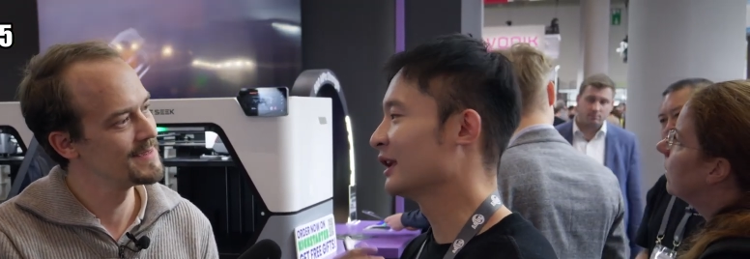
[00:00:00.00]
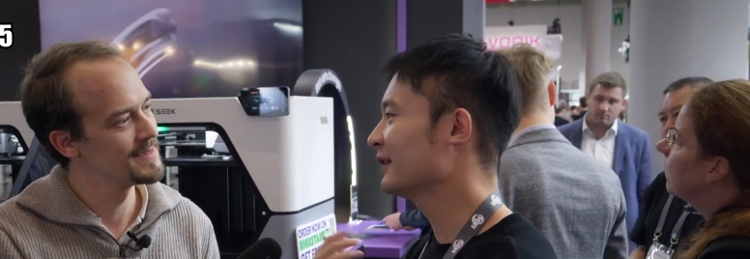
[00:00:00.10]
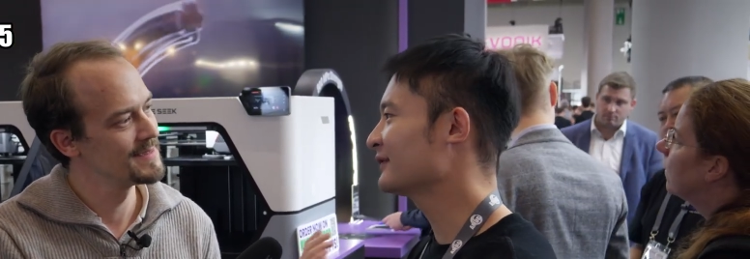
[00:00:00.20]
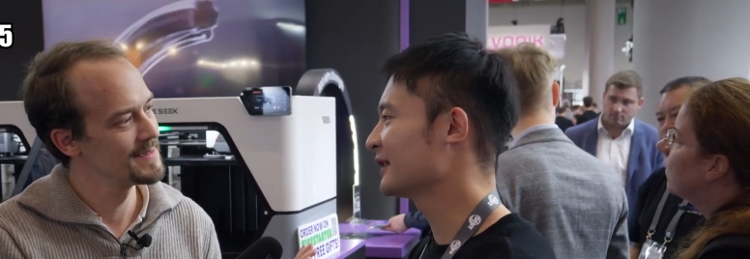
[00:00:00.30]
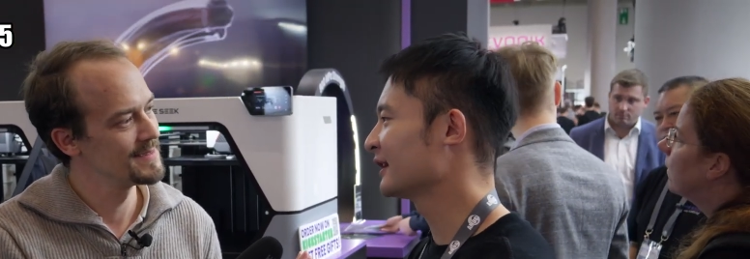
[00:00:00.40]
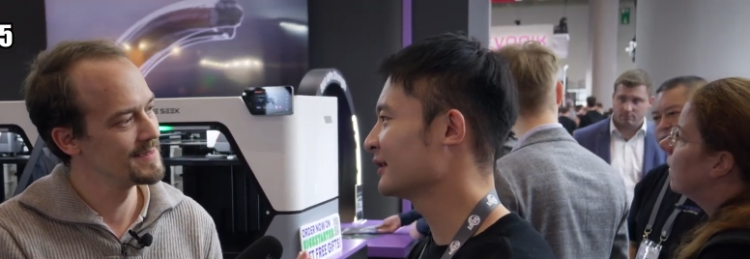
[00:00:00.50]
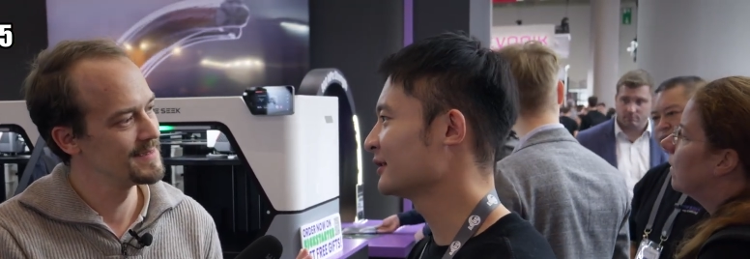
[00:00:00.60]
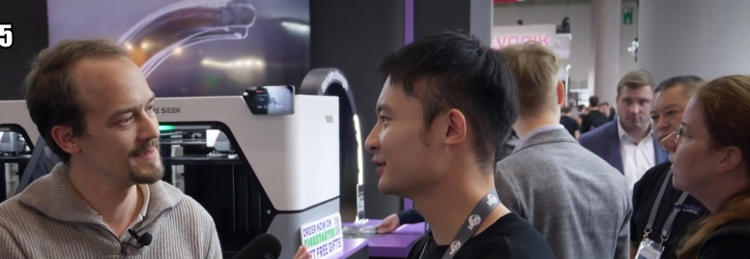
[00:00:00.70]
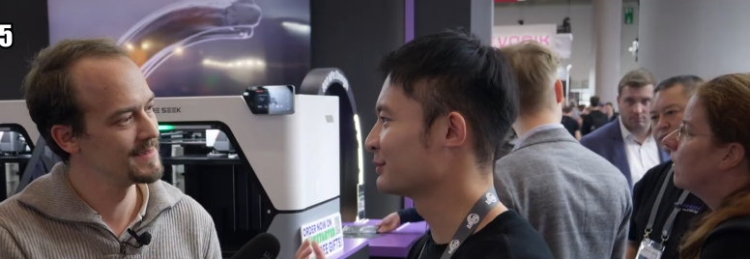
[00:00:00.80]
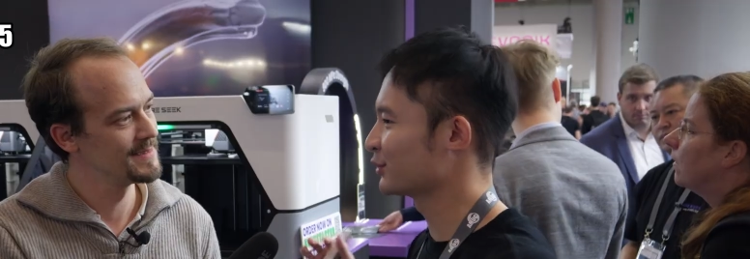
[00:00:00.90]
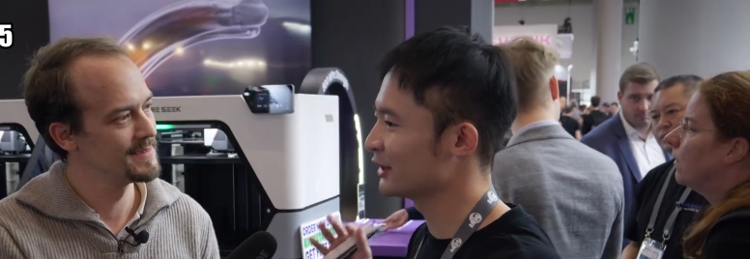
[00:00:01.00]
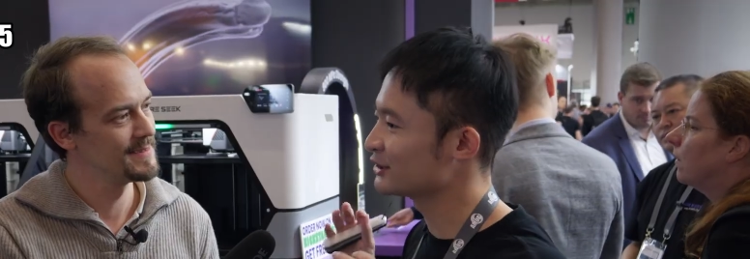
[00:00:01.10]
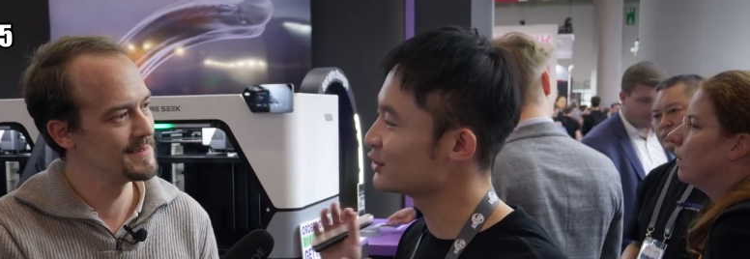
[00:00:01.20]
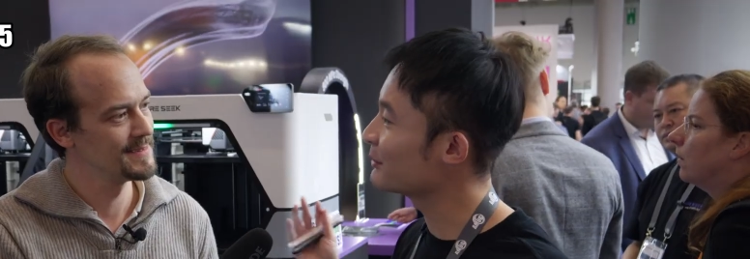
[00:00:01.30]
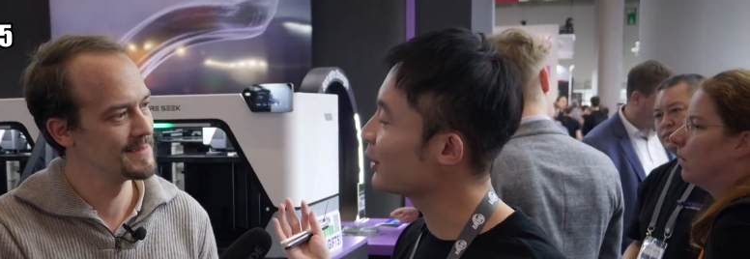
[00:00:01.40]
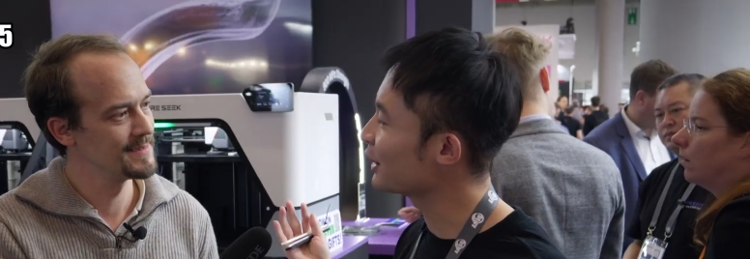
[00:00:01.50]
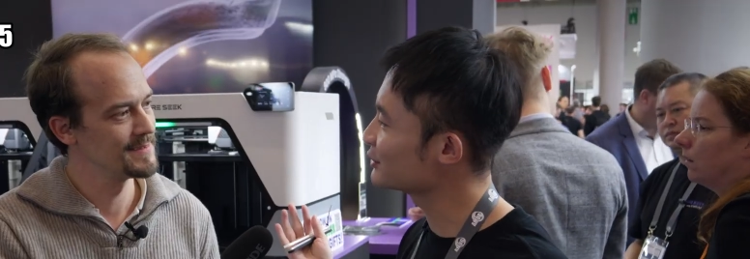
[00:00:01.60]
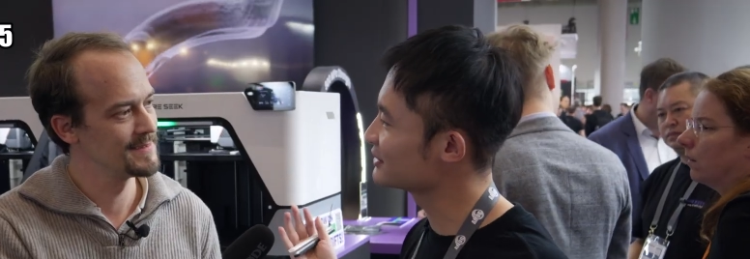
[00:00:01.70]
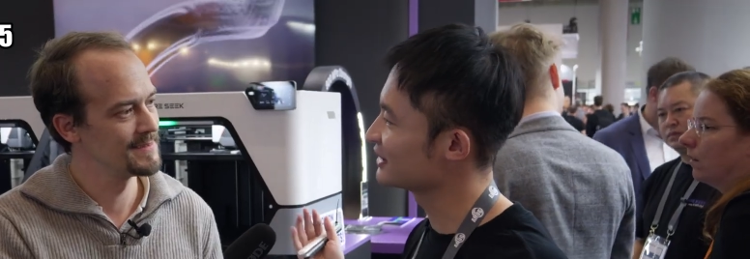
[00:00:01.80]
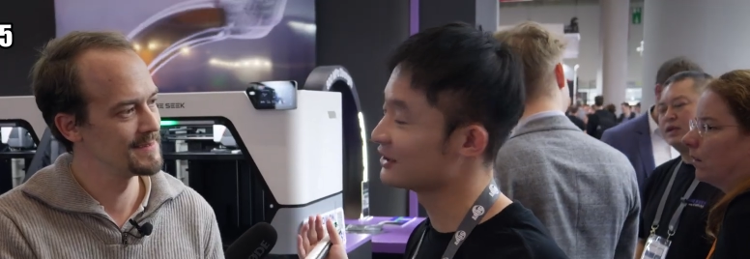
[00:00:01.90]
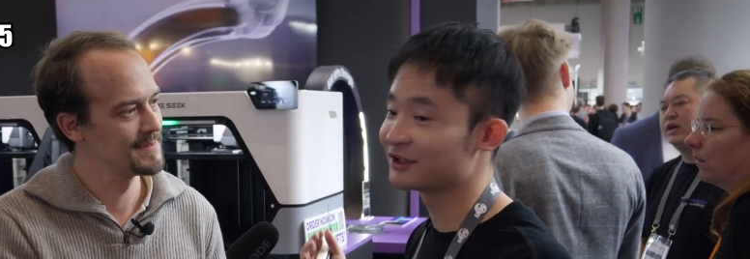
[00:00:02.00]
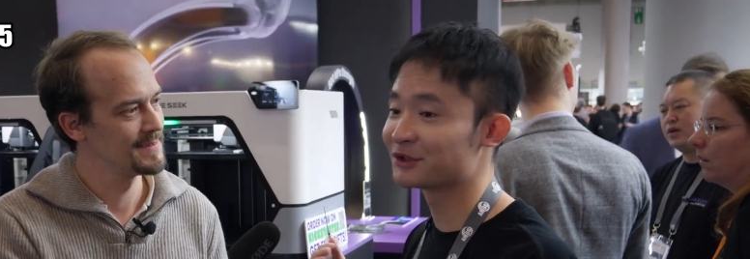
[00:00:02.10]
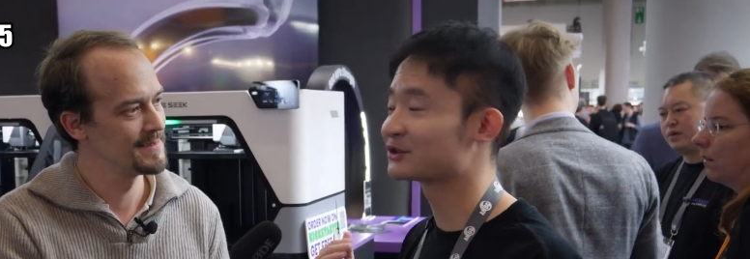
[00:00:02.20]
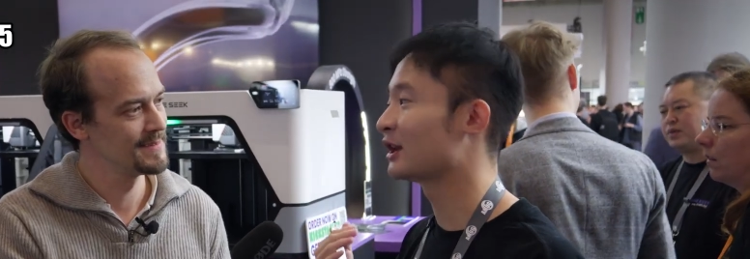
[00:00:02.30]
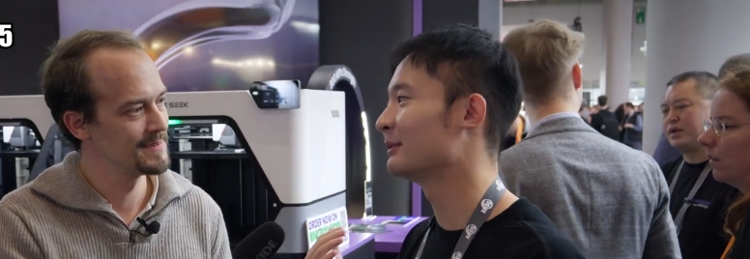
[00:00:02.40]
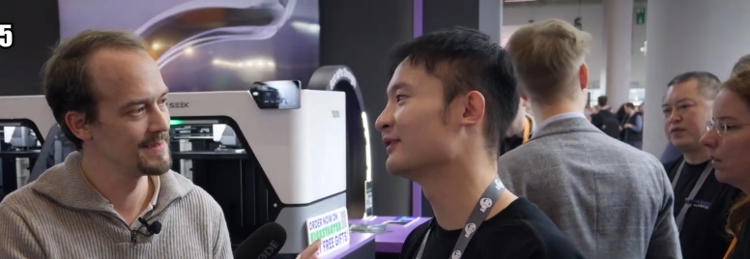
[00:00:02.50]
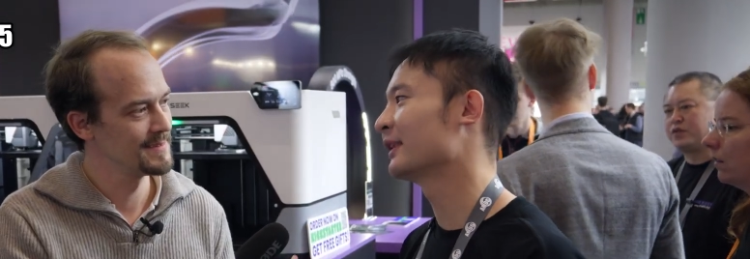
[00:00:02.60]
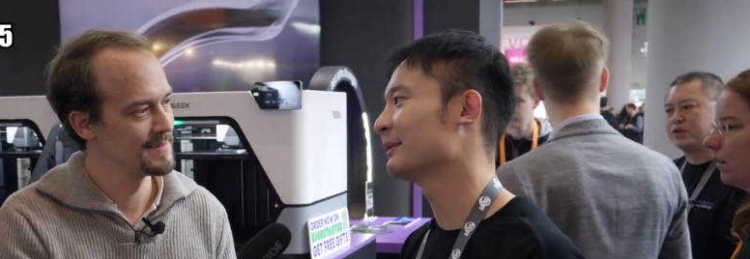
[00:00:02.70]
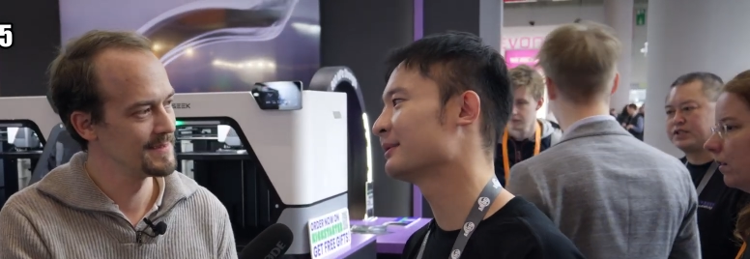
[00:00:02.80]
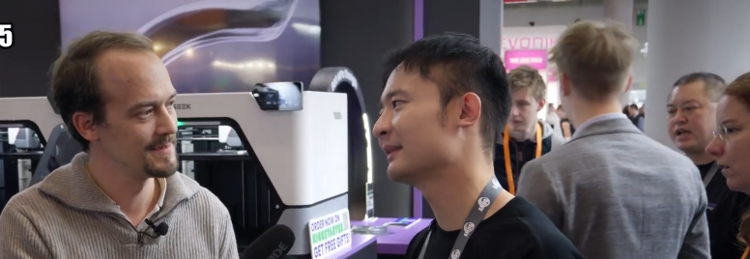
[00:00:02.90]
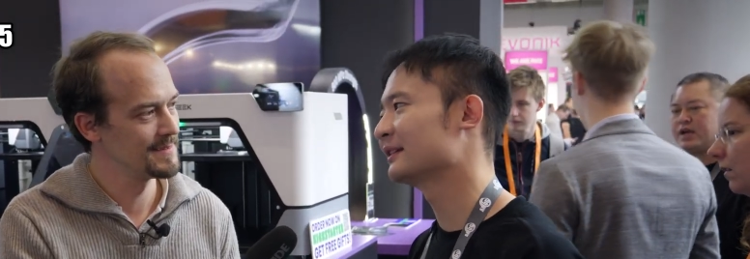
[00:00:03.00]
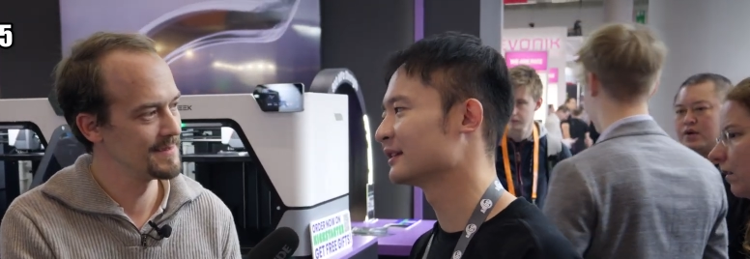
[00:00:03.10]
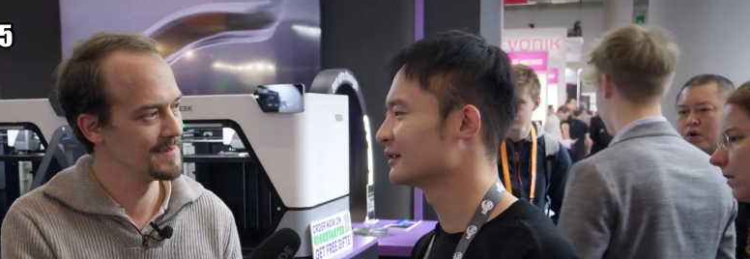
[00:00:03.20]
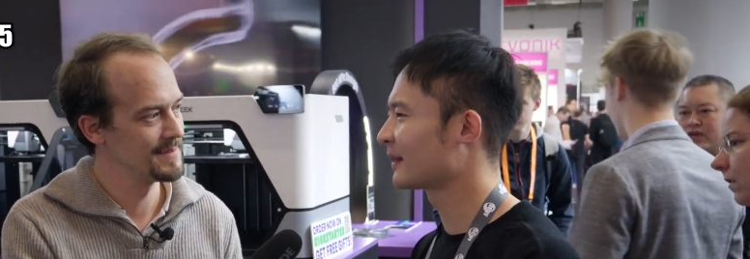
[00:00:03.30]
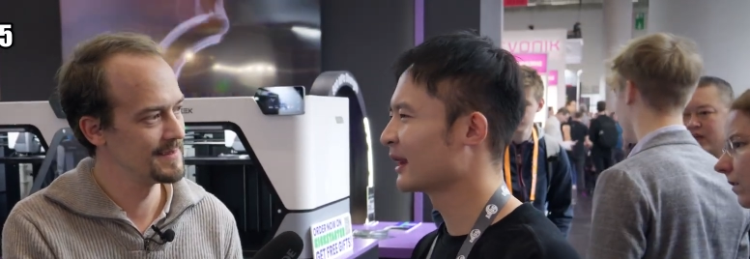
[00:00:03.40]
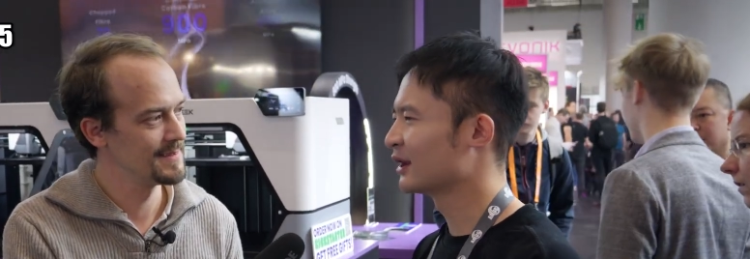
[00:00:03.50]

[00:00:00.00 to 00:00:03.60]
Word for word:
Speaker 1: love the, to print strong parts with continuous carbon fiber, but they